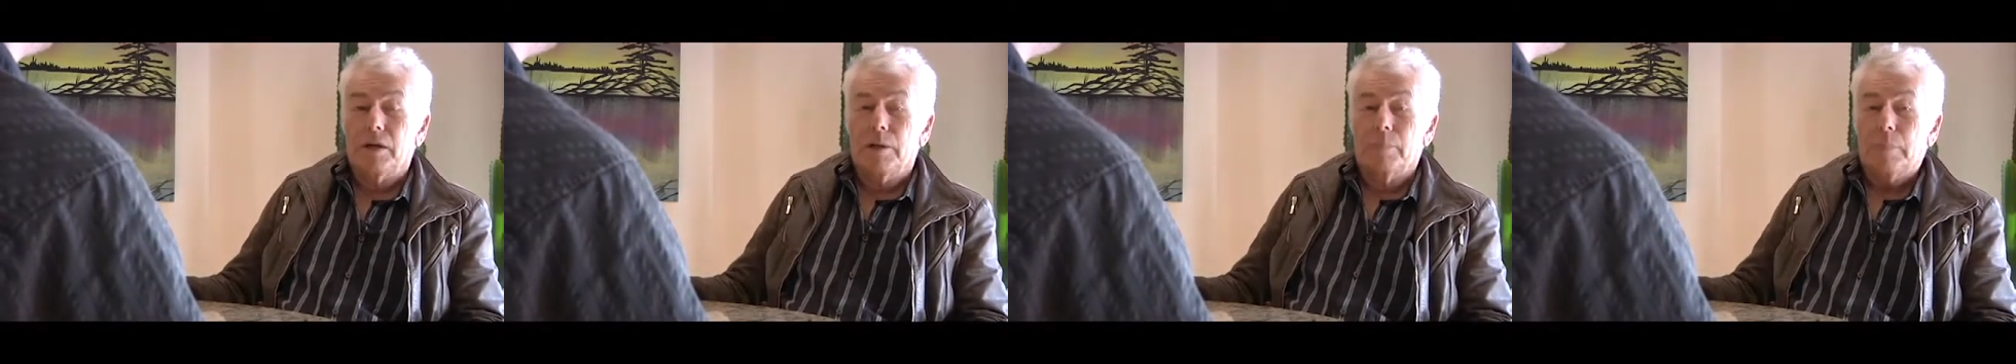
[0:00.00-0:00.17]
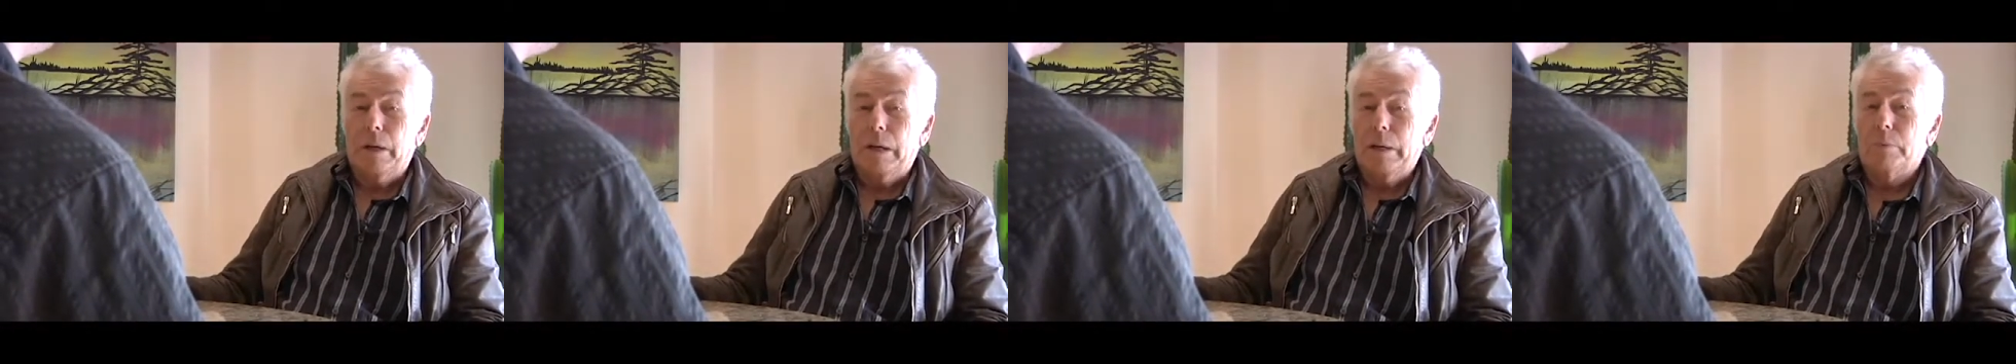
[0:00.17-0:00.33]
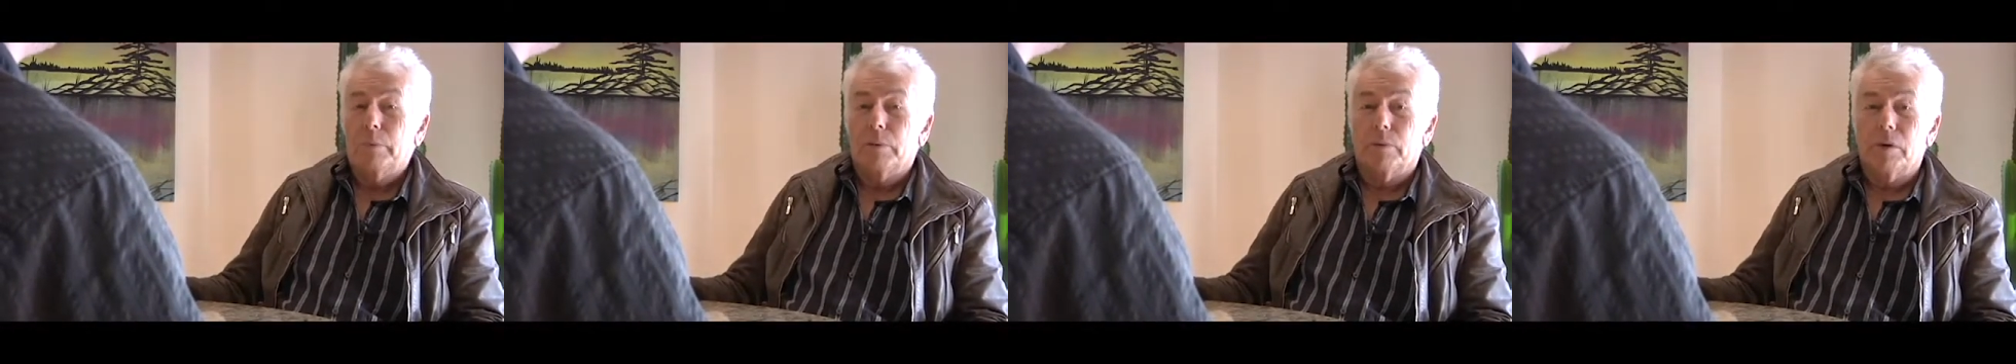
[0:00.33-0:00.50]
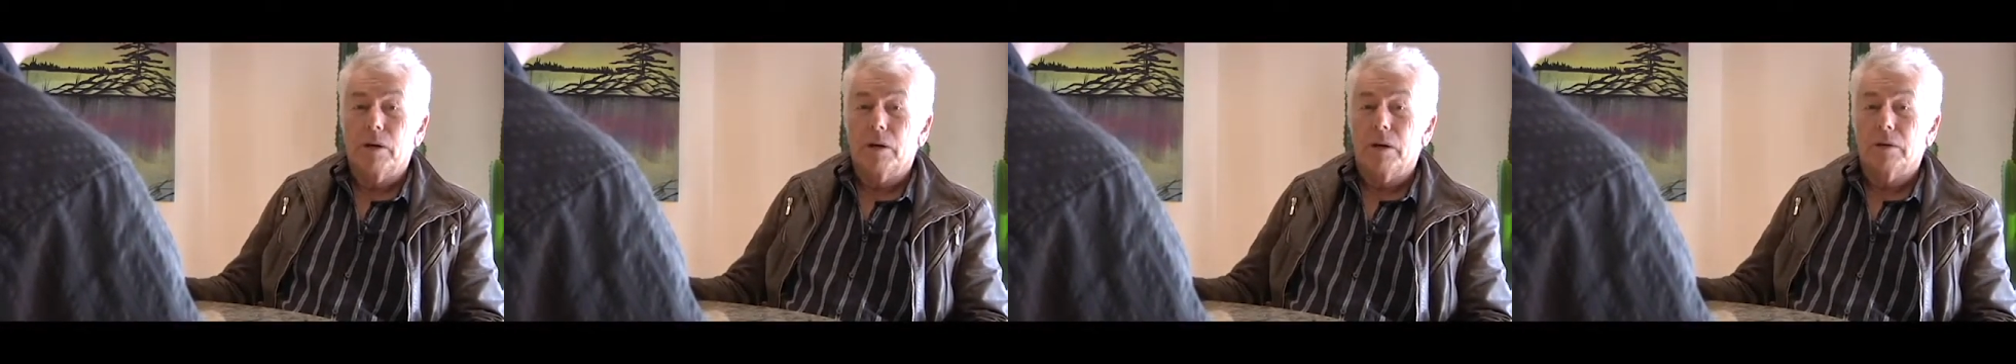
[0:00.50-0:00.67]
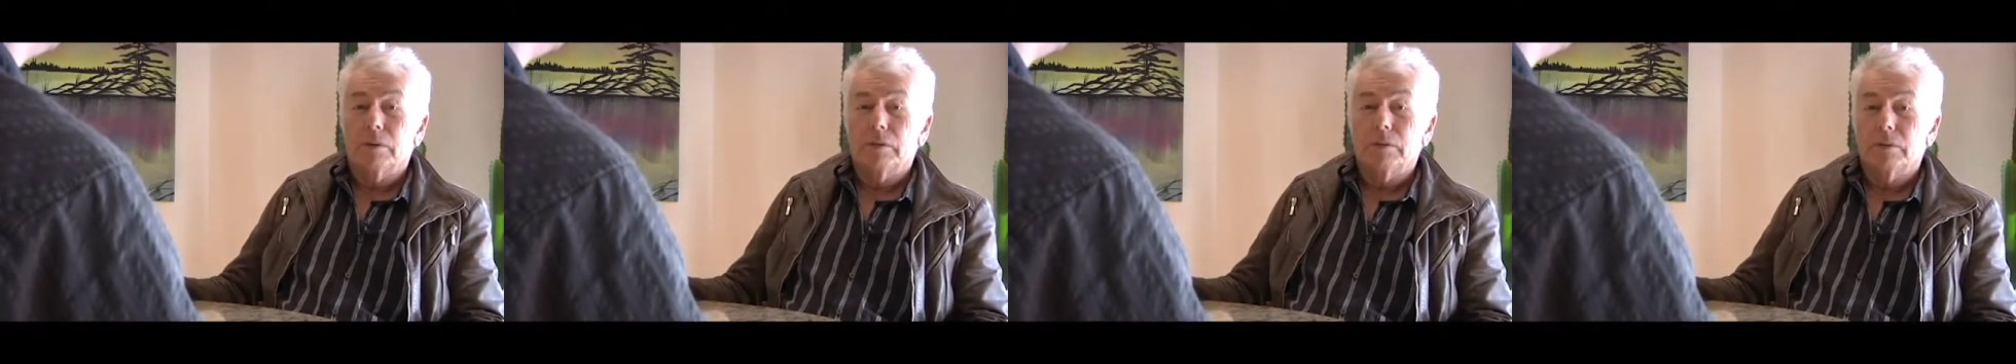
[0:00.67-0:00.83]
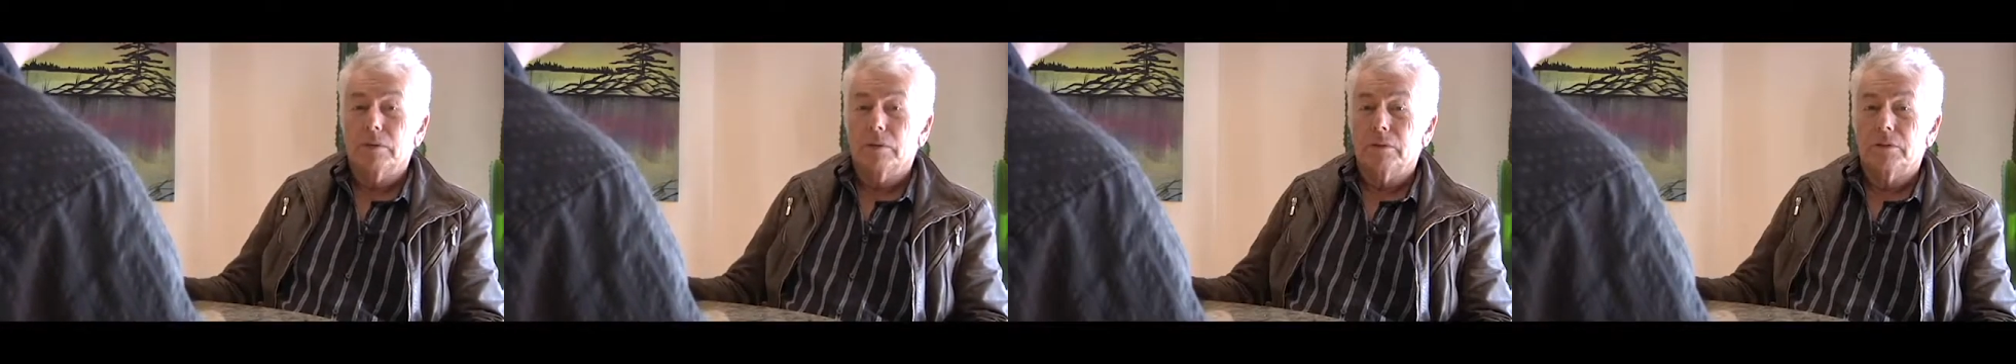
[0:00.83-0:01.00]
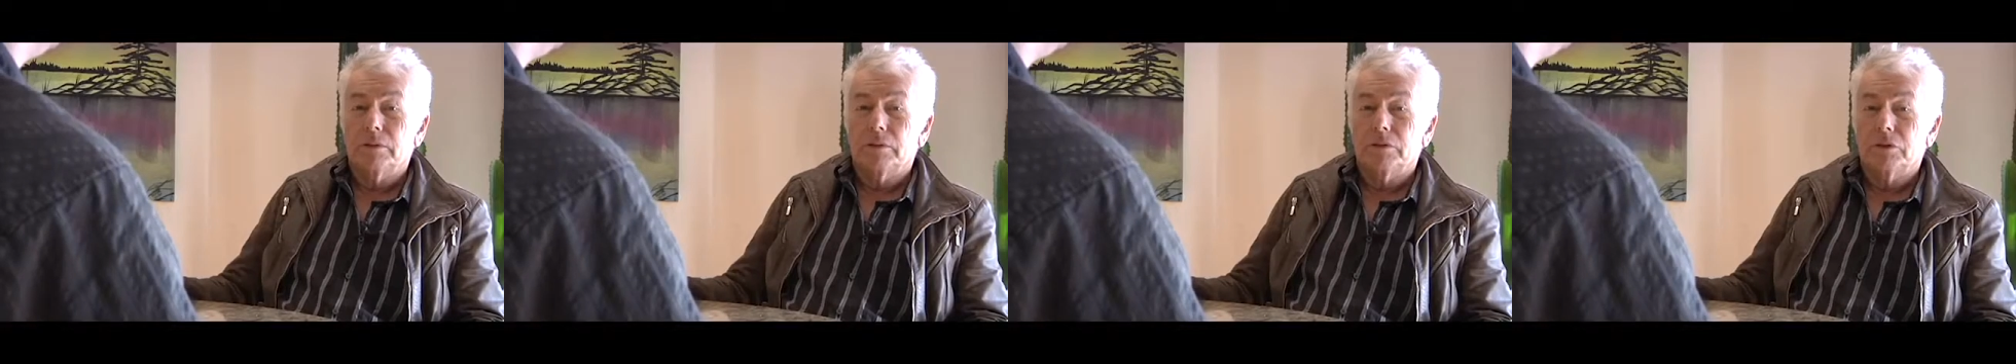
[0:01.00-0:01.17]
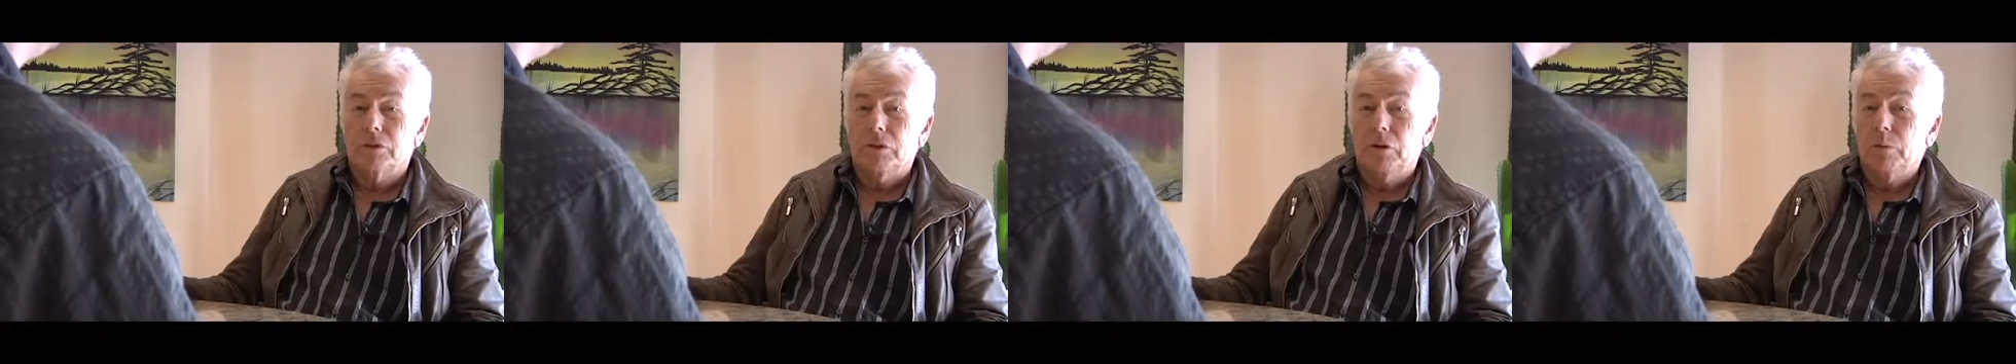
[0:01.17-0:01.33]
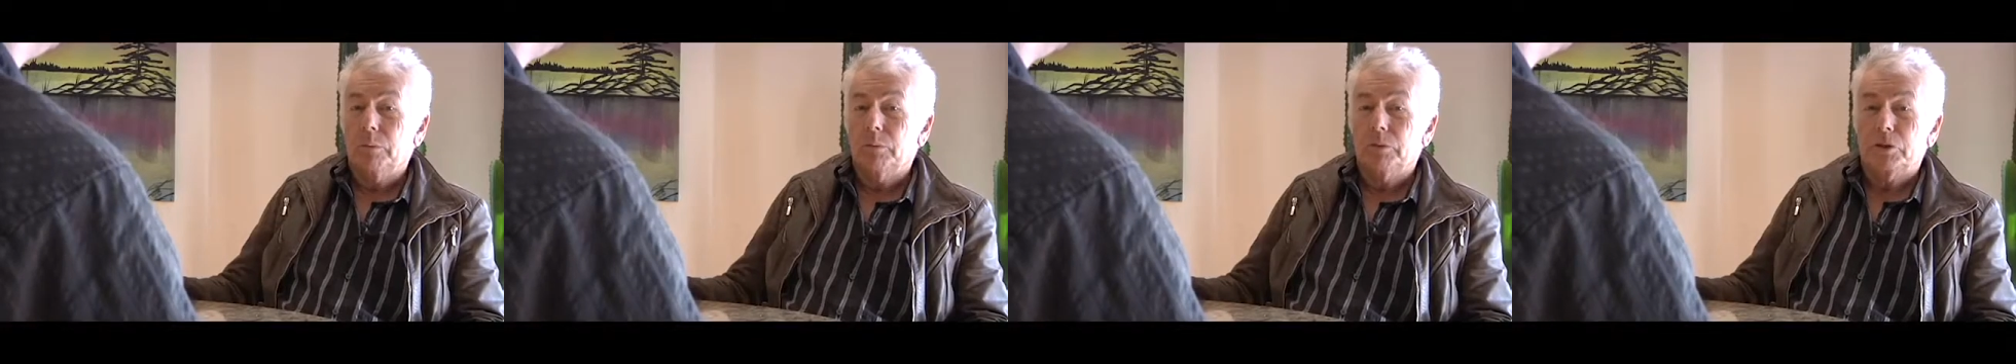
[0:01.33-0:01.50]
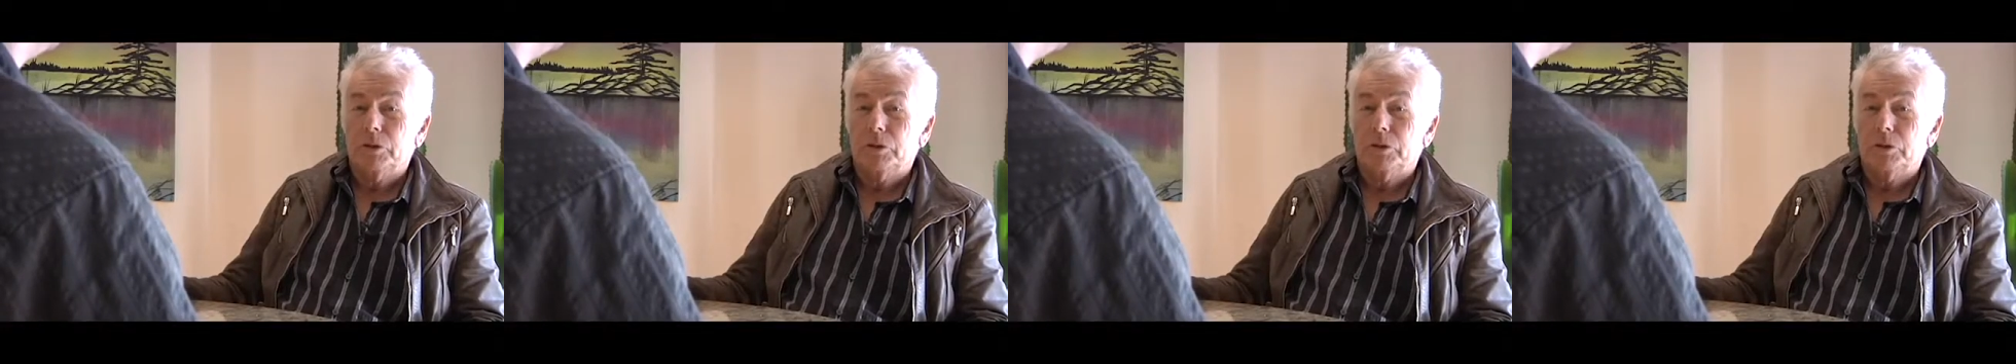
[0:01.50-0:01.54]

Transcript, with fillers: paper round job